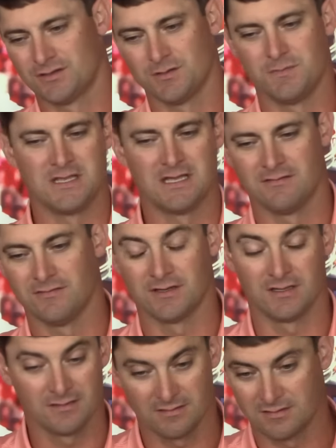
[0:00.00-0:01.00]
to be able
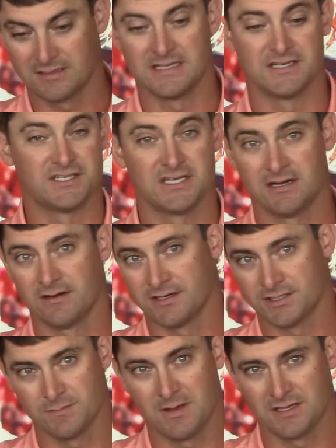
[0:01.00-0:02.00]
to get
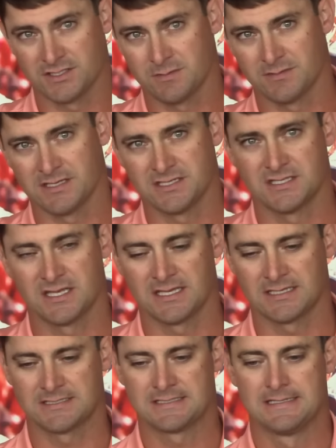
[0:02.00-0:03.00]
serious about some of these
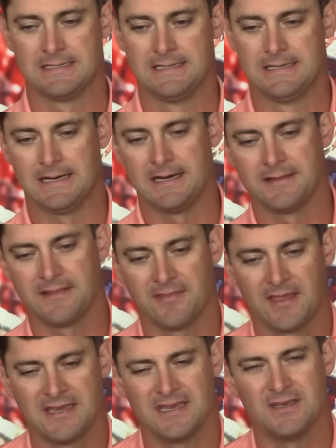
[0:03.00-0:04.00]
things uh, that
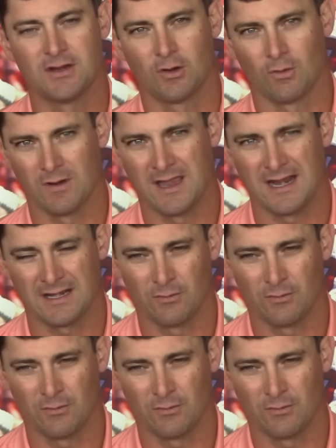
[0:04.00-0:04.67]
they need to correct.